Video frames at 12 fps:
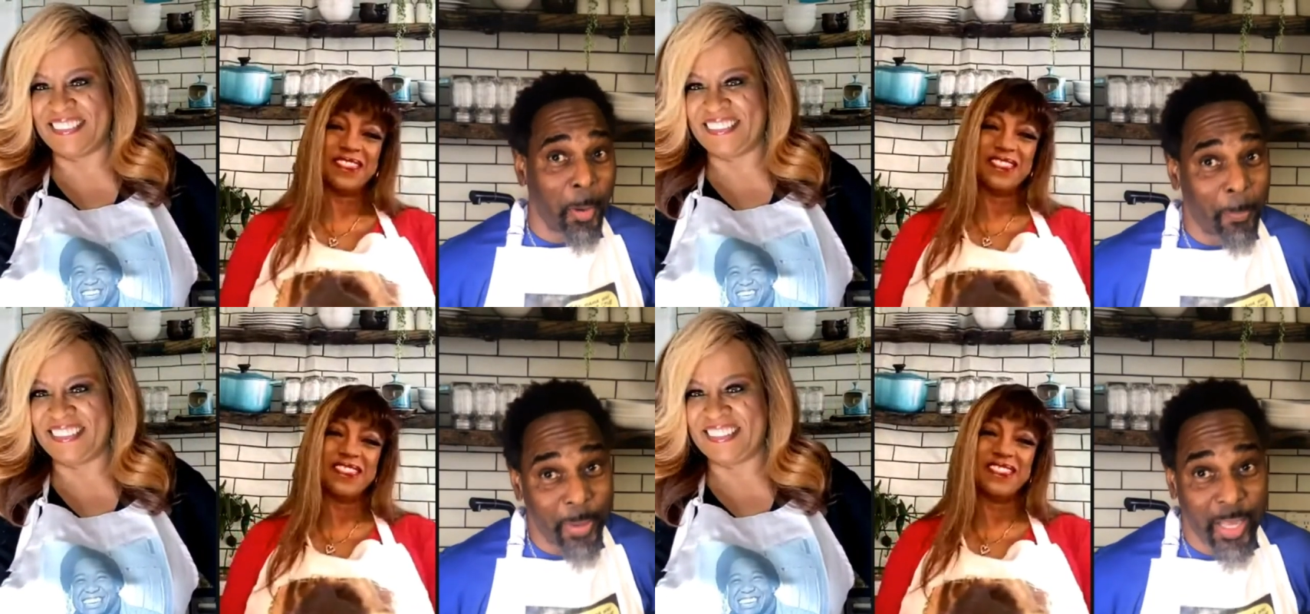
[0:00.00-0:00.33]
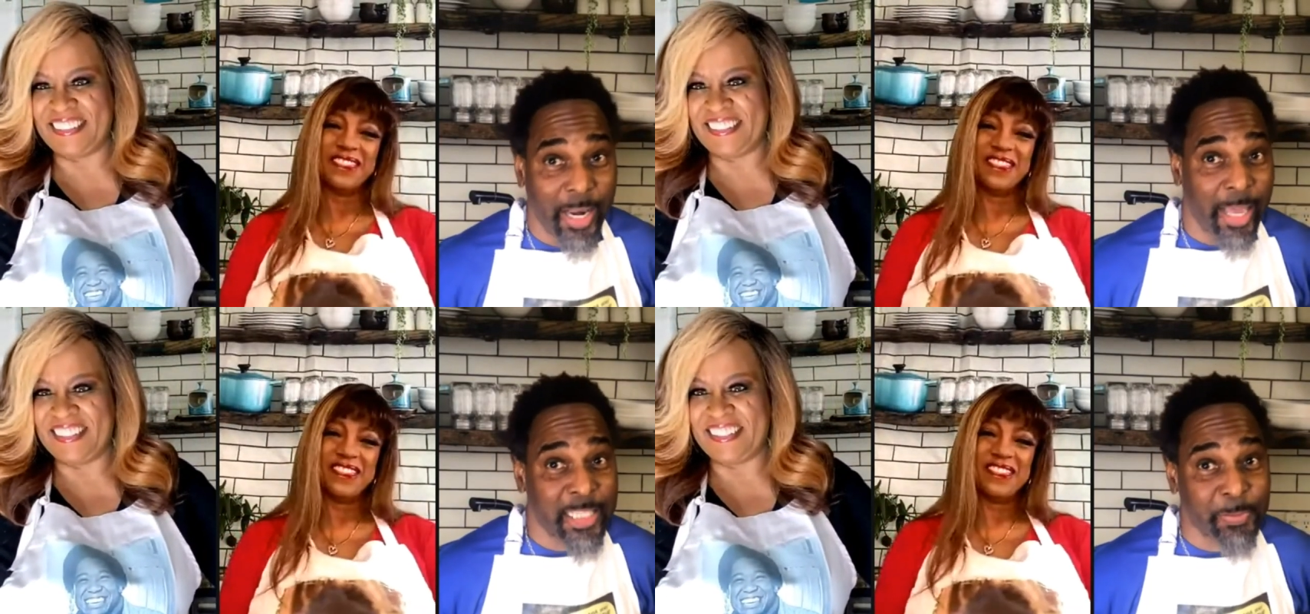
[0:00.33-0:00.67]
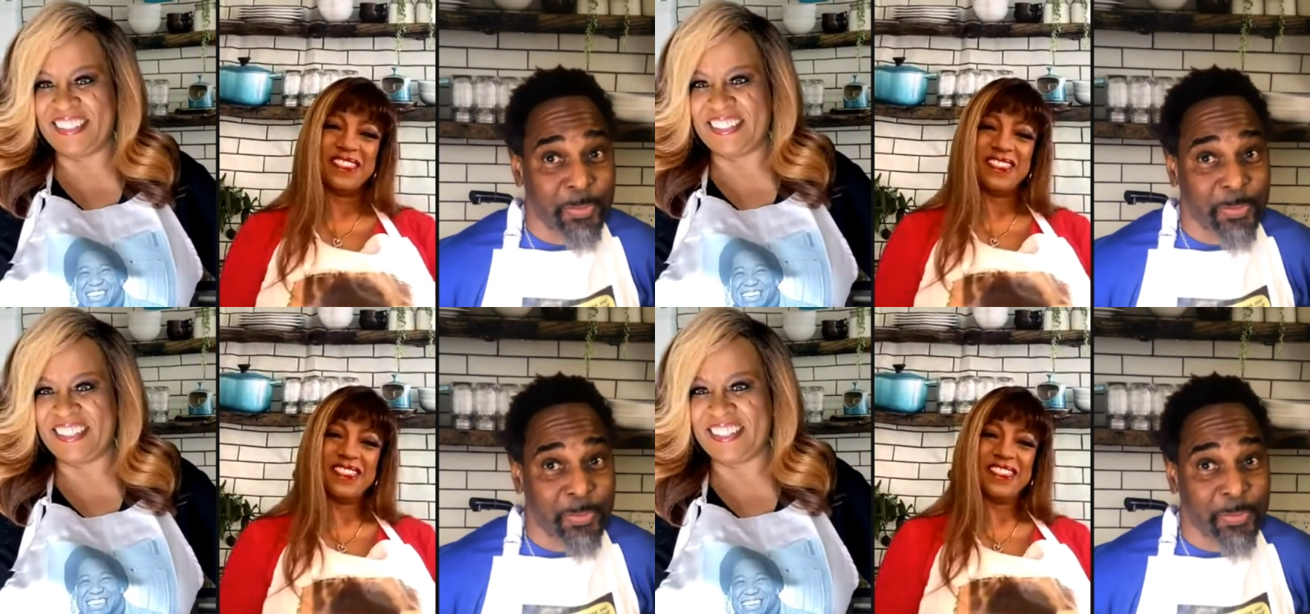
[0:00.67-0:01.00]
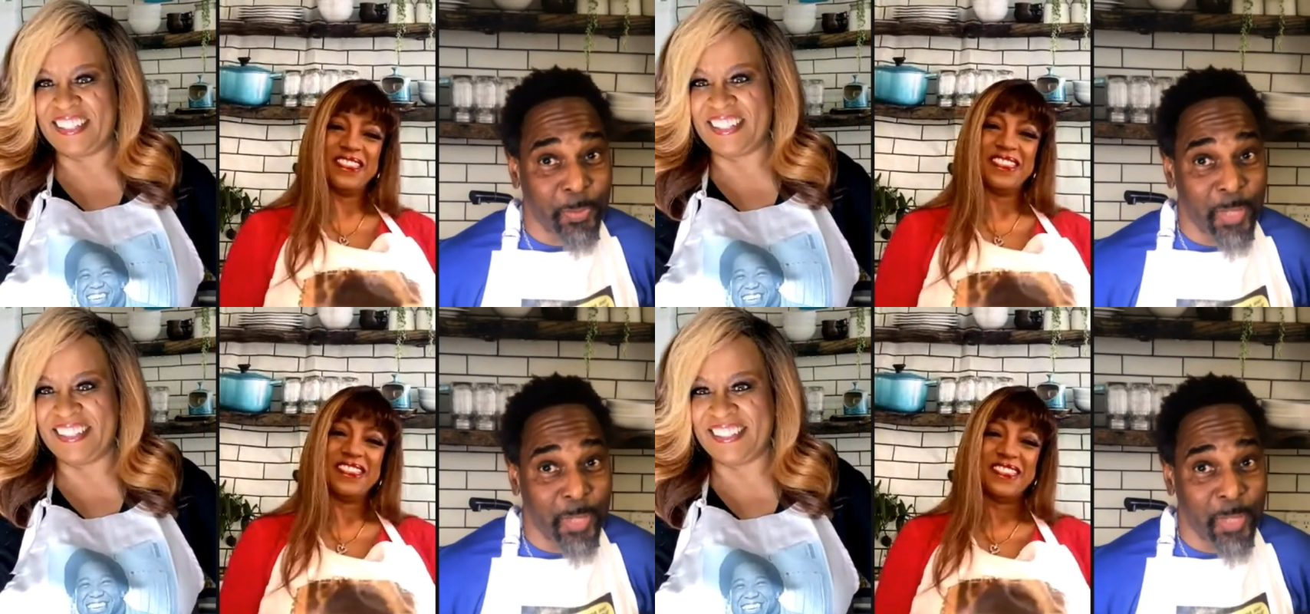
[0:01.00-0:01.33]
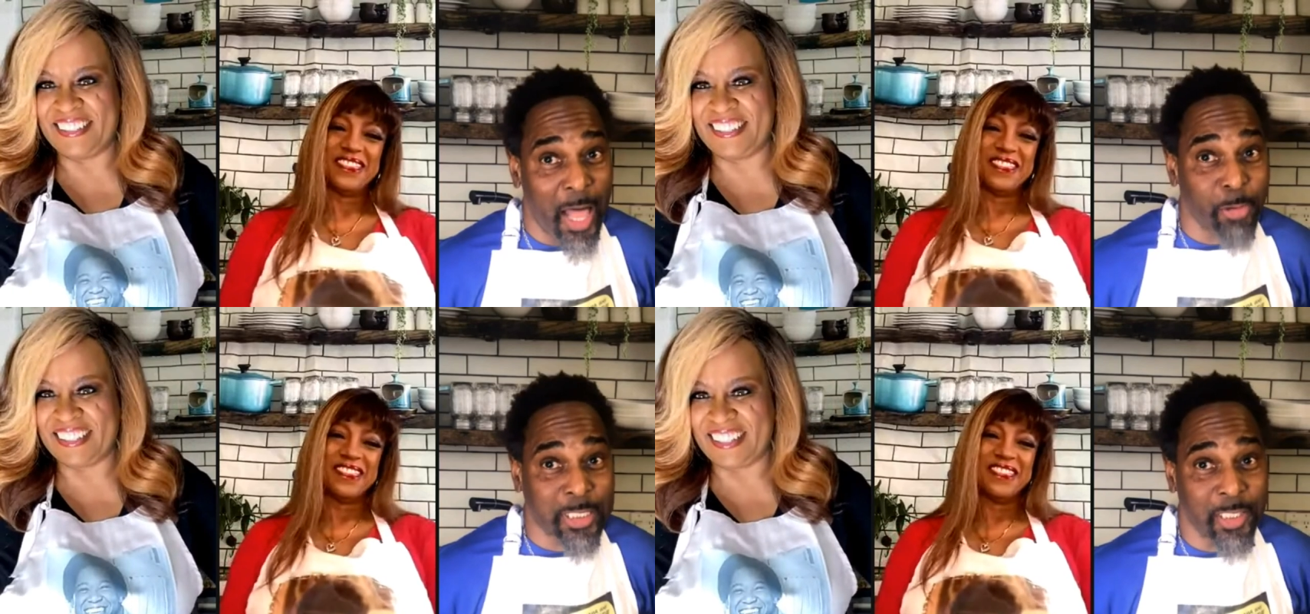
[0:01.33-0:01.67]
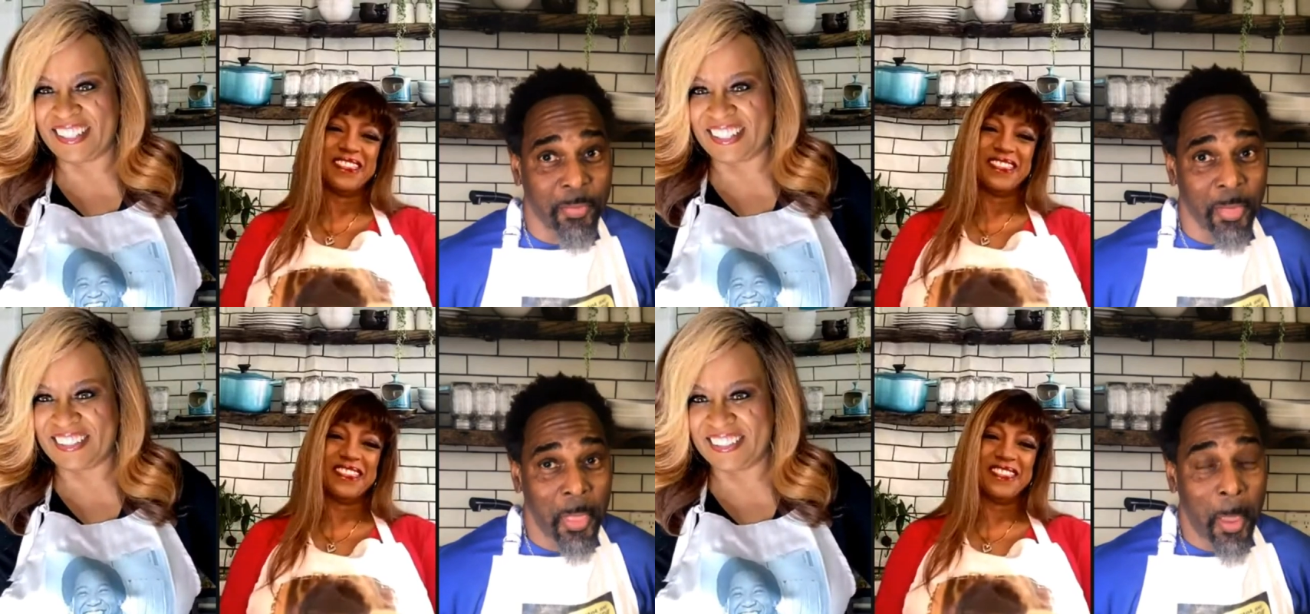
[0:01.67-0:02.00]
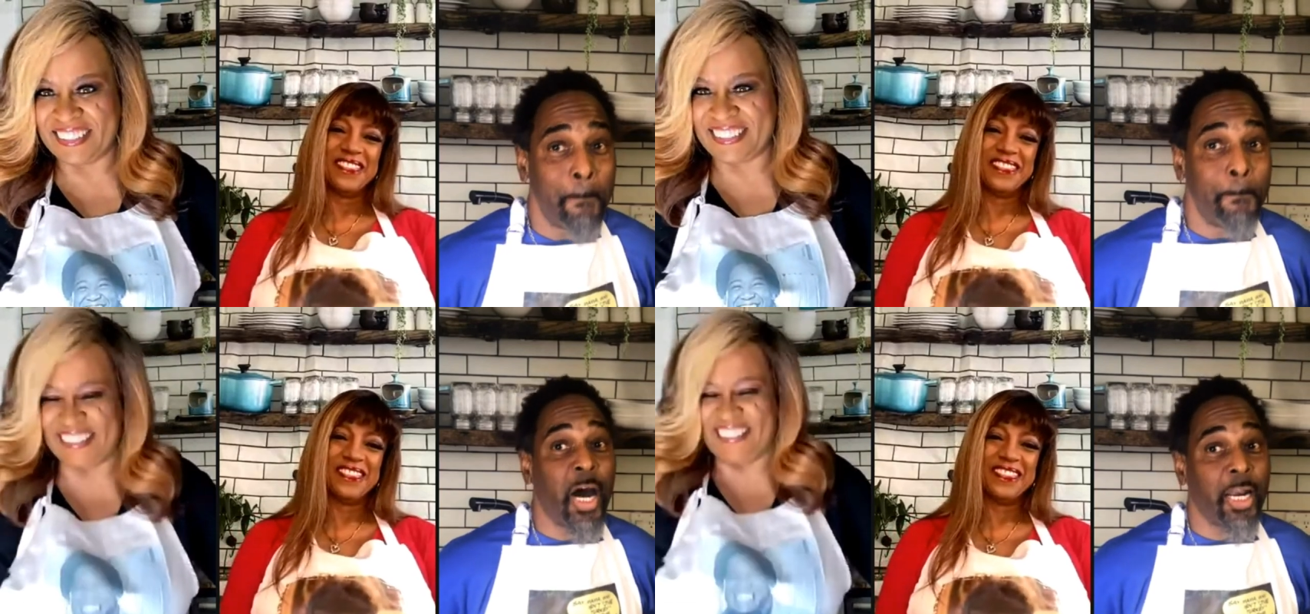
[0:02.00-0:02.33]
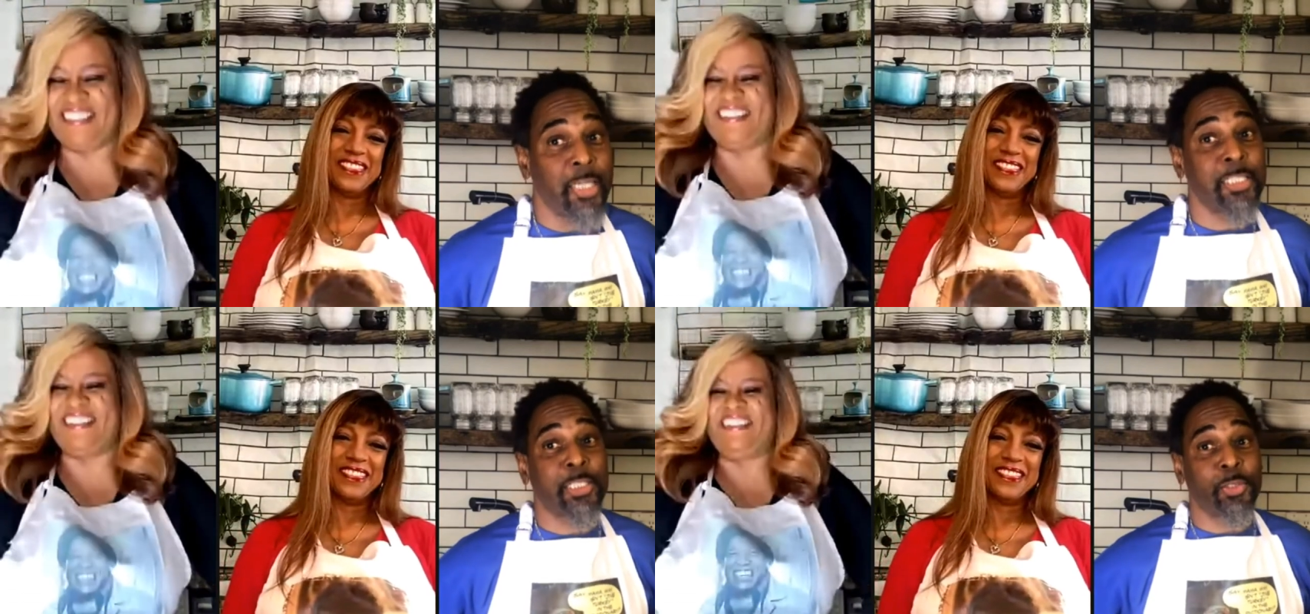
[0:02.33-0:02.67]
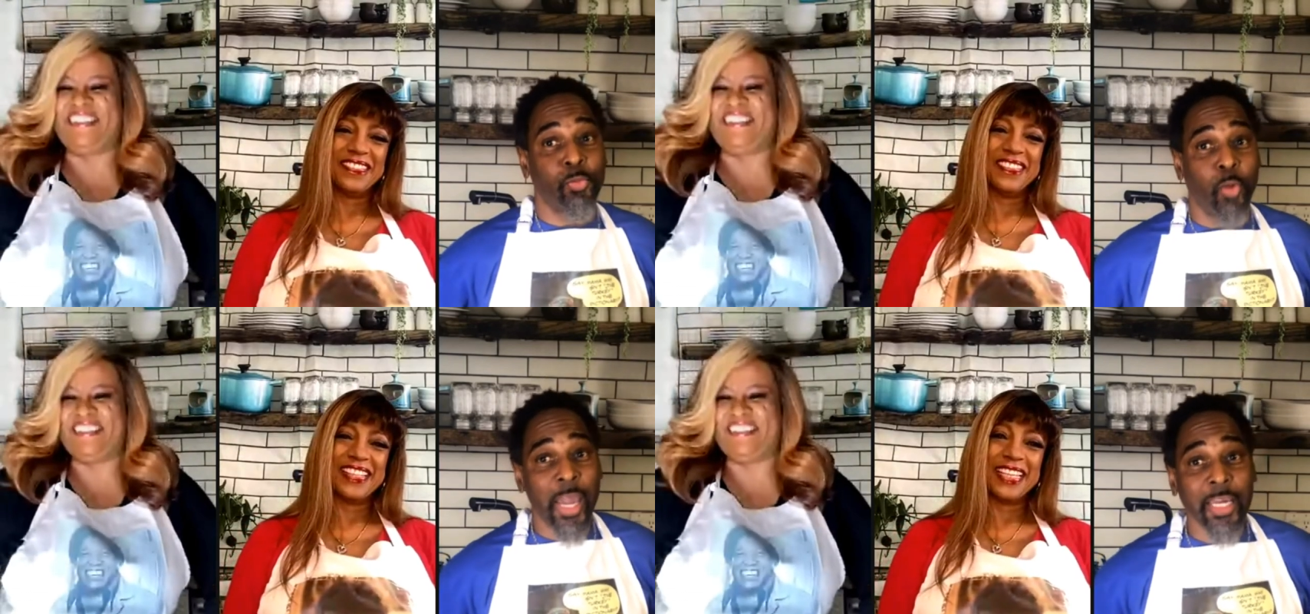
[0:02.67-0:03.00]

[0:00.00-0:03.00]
Speaker 1: bit explosive, but a